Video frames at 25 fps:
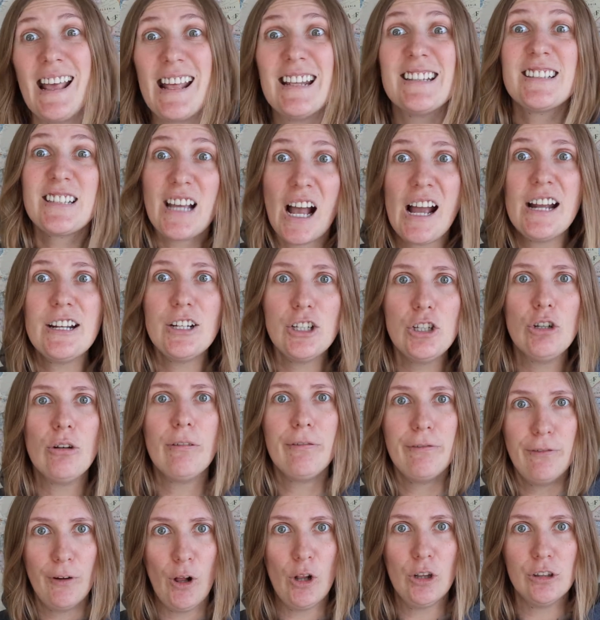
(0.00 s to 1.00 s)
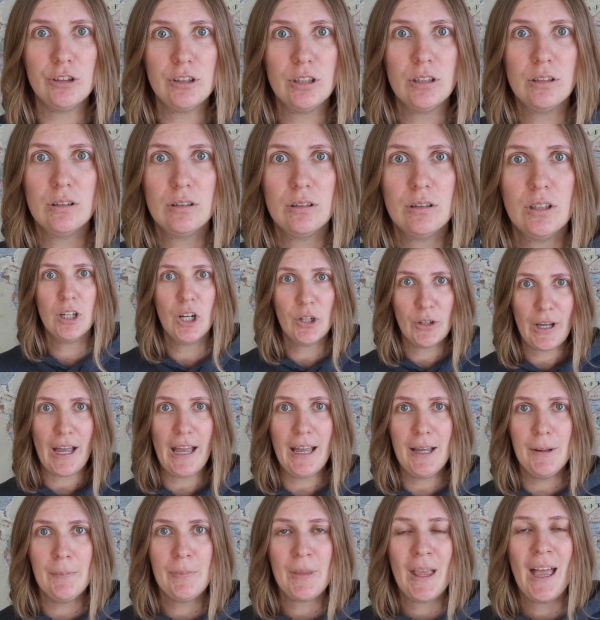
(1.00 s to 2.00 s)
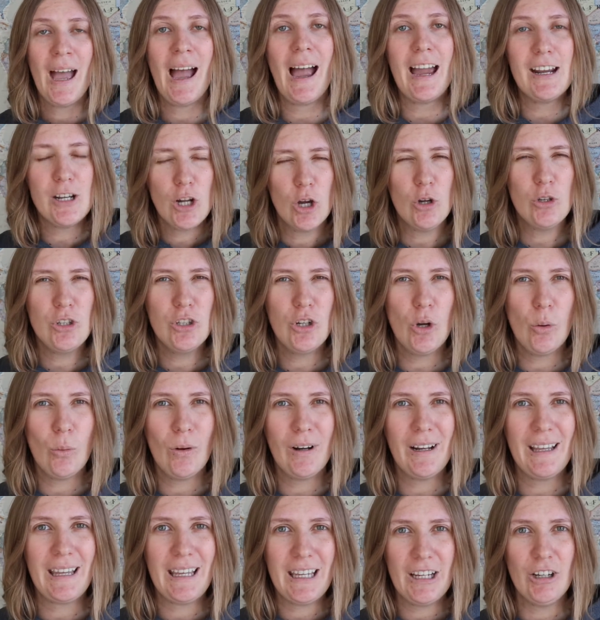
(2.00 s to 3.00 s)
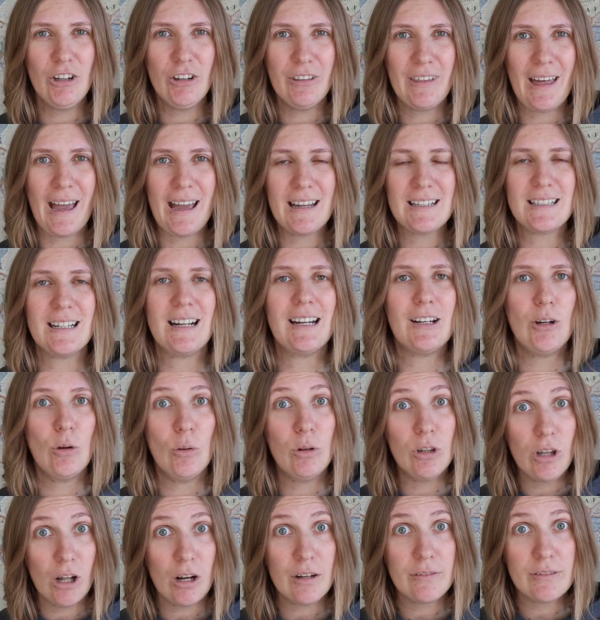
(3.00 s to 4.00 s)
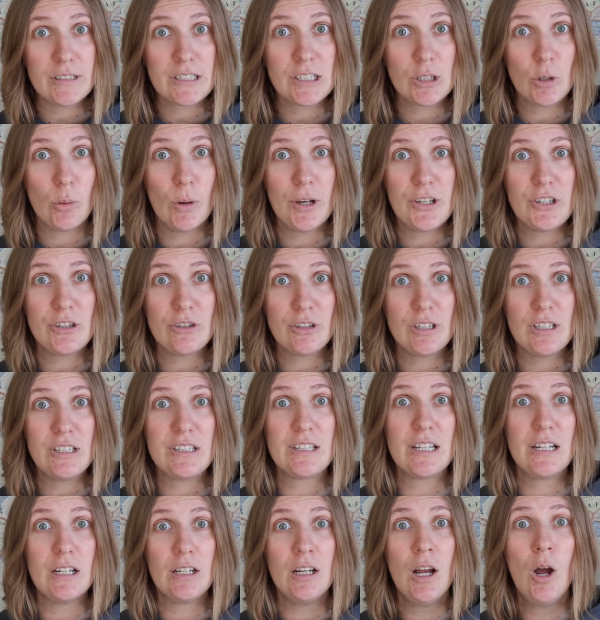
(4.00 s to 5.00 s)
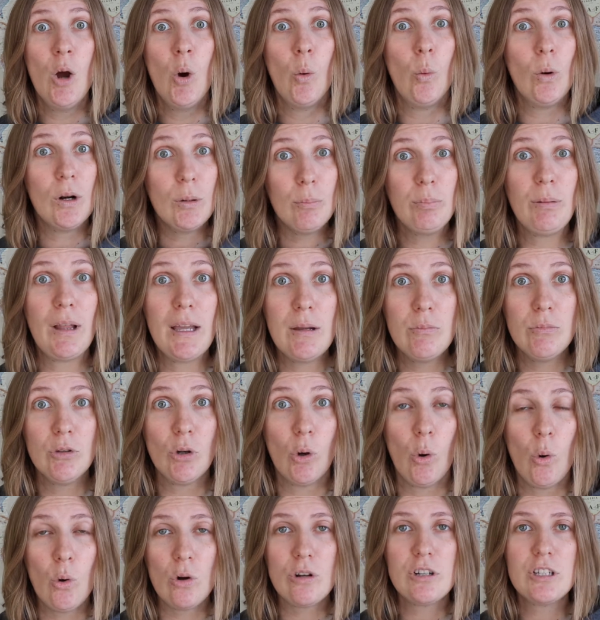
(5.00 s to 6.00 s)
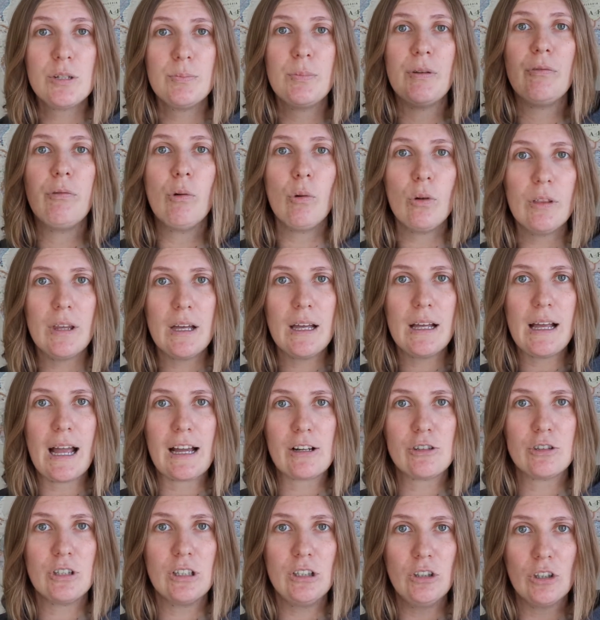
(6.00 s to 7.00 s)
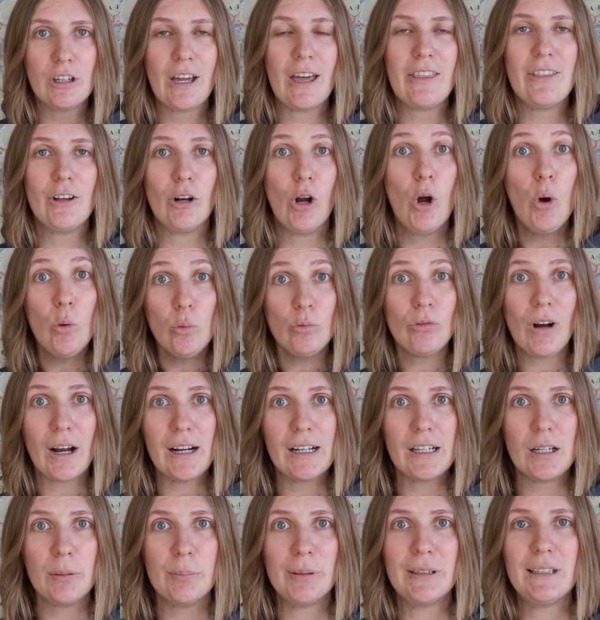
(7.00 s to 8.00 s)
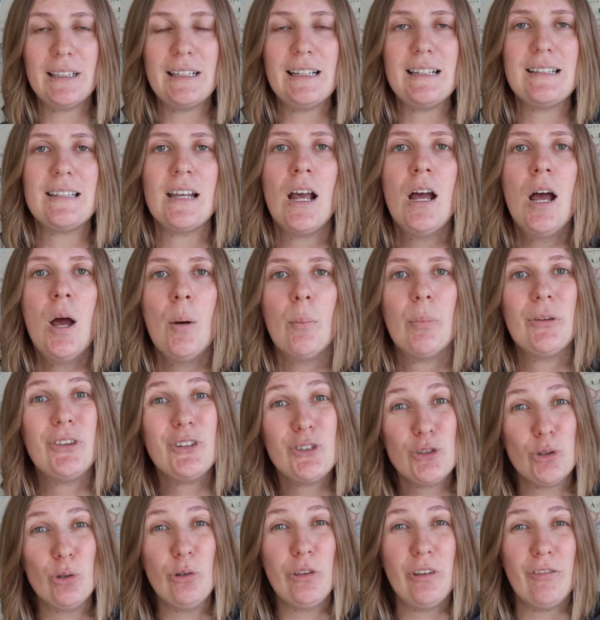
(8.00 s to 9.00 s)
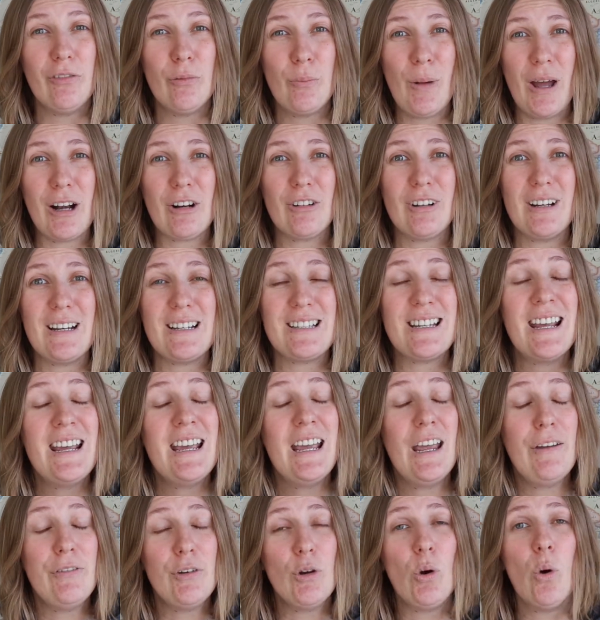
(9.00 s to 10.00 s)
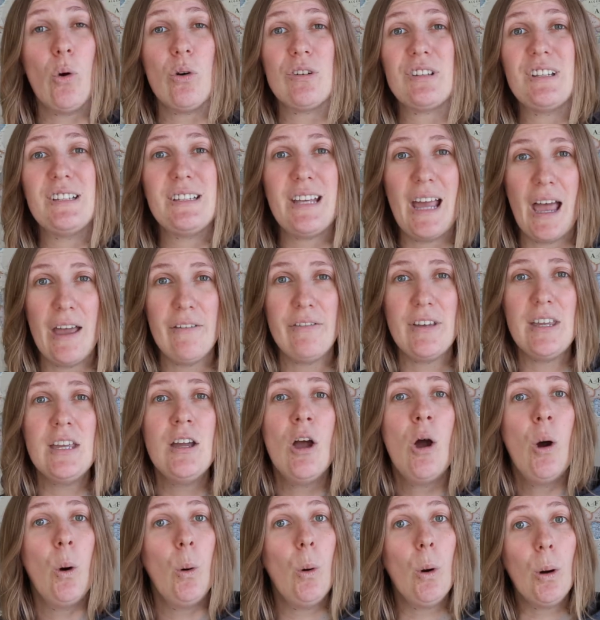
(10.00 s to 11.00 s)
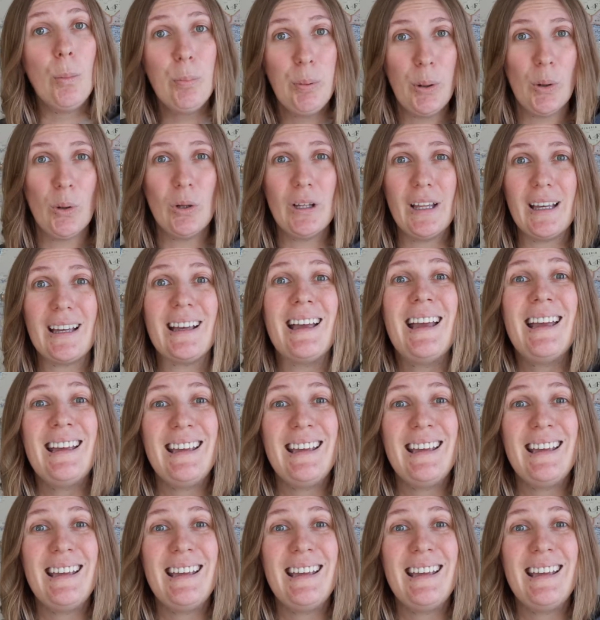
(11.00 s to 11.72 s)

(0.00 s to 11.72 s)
it's kind of your fault. Okay? I know you don't want to hear that, and I know a lot of us equestrians, they want to blame the horse before they actually look at their own riding abilities, but the truth of the matter is, if your horse is heavy or pulling,